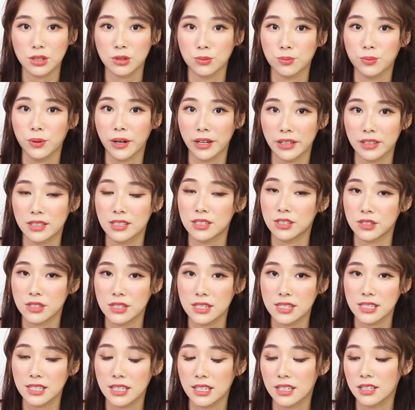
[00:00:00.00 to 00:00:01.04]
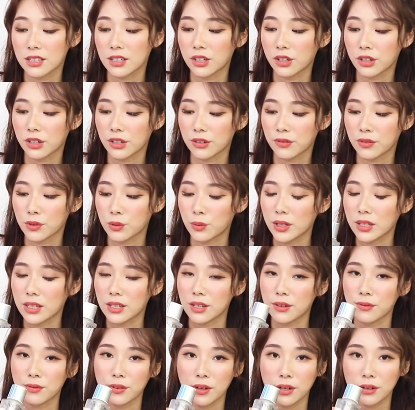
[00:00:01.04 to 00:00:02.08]
to brighten your skin, or if you want
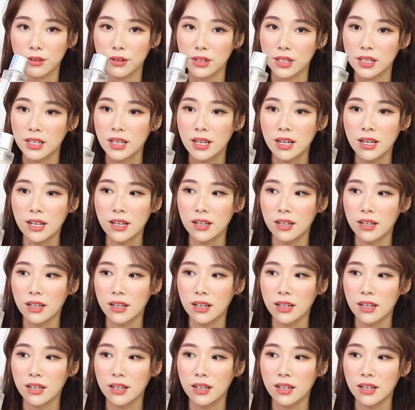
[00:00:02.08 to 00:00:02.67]
a very